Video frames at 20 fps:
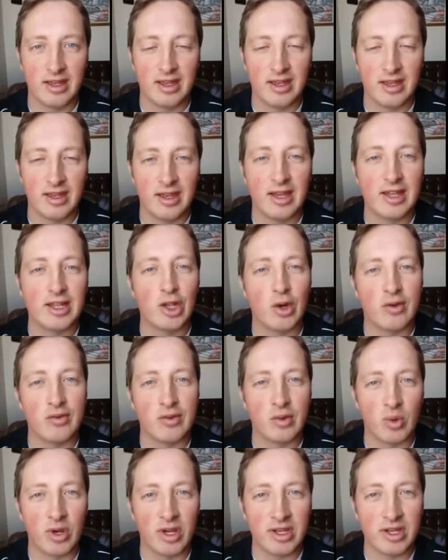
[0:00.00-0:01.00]
Hello
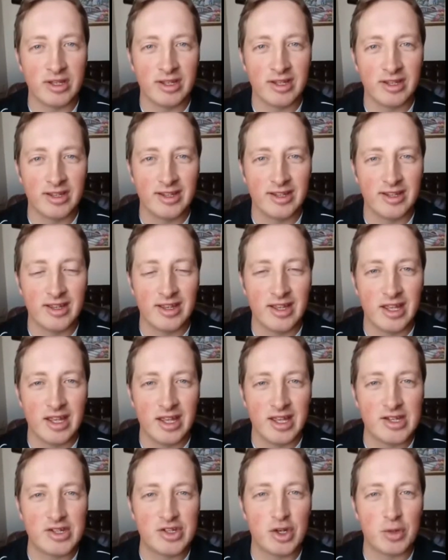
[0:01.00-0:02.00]
everyone.
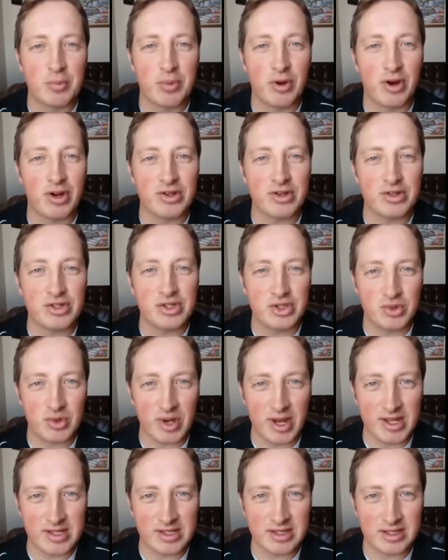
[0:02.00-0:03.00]
Is your partner
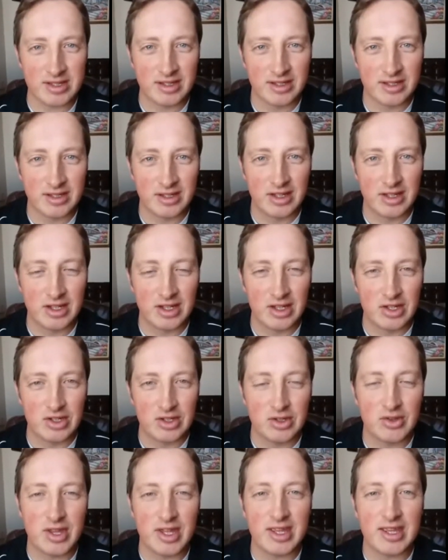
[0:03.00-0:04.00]
stressed?
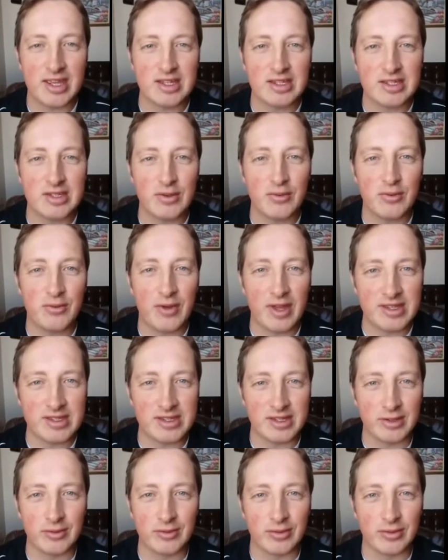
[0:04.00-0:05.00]
Do they get
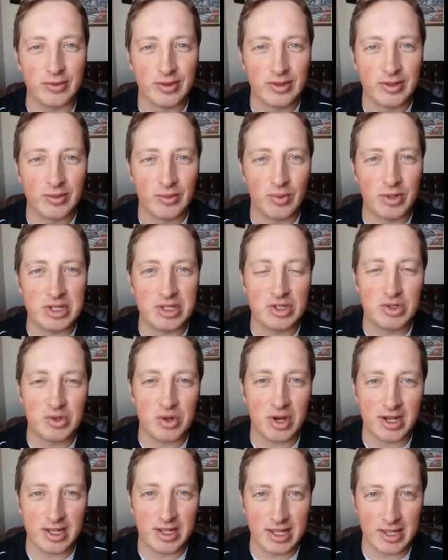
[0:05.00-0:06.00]
defensive when you try
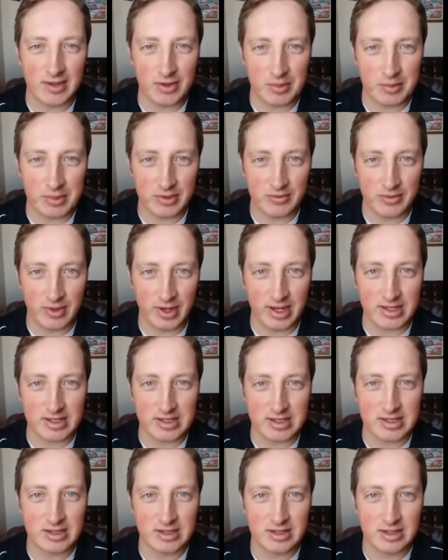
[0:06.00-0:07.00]
to give them
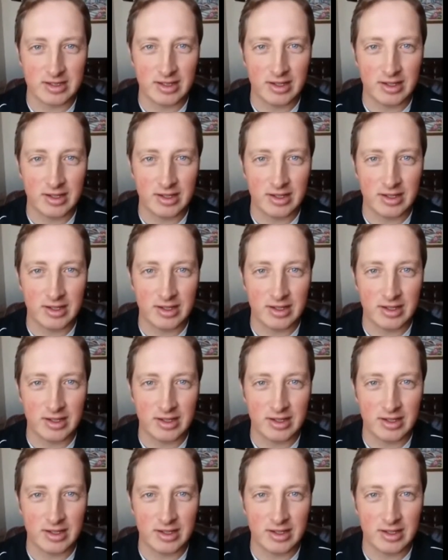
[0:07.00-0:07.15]
advice?